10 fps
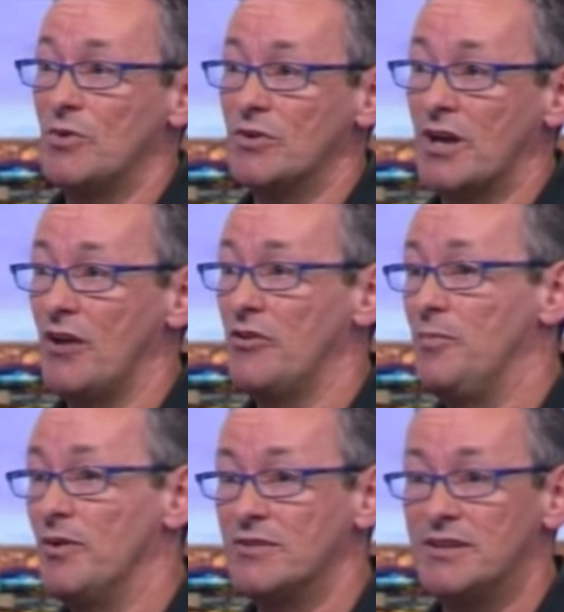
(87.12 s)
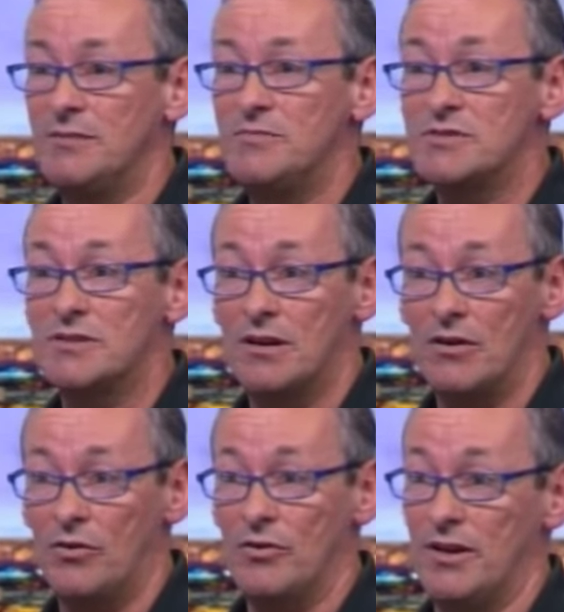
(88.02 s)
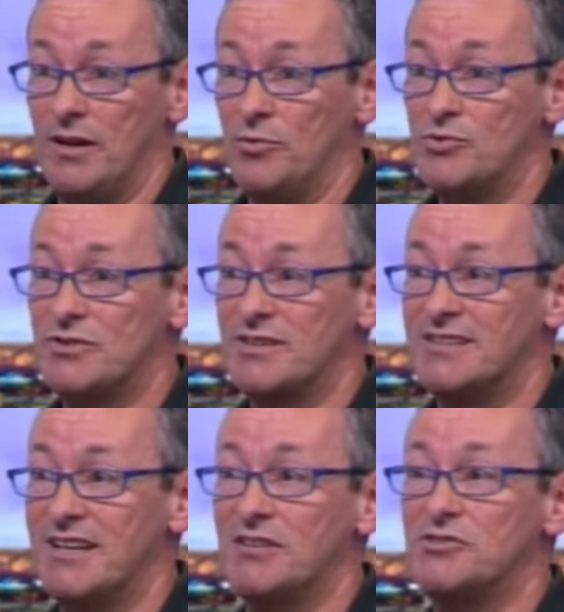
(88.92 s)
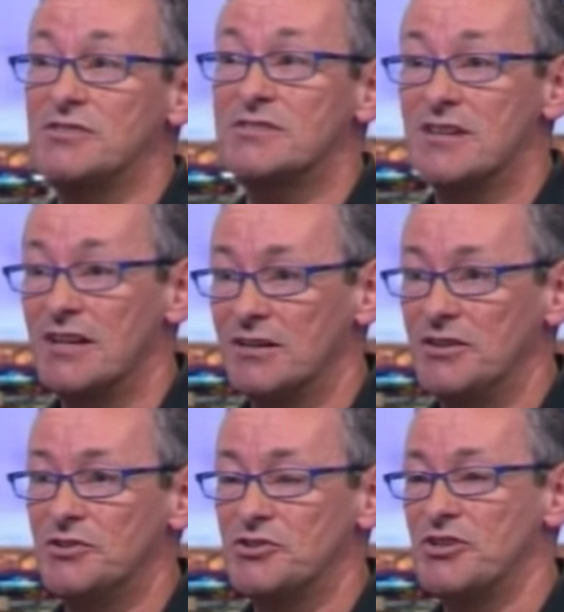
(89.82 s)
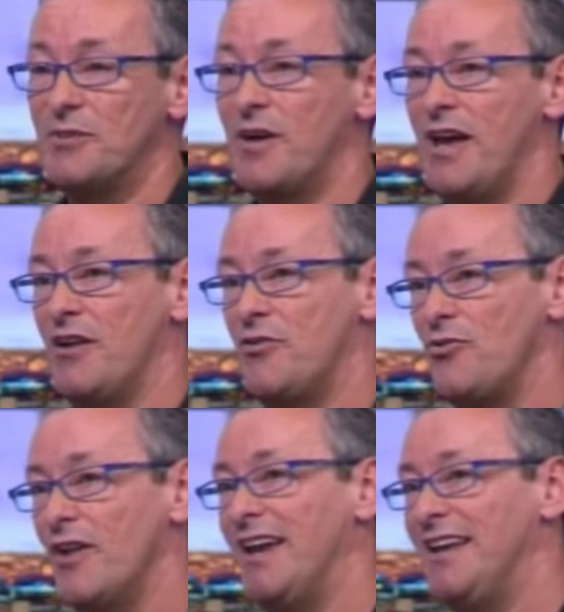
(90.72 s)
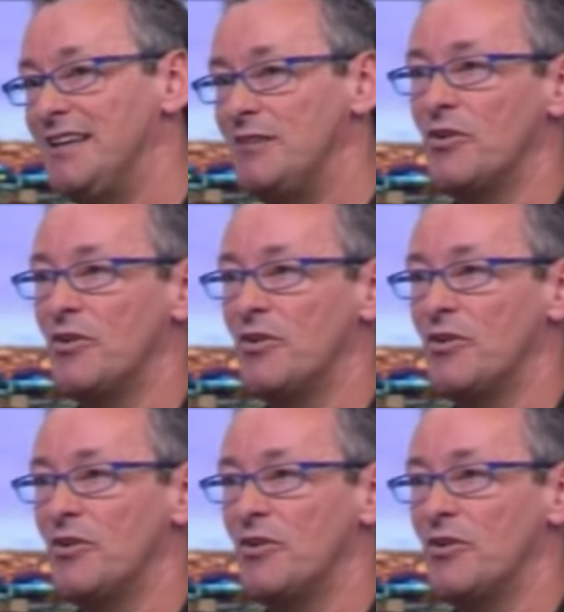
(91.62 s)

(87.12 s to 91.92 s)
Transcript: we look at how they build teams, emotional intelligence, leadership, and through that 18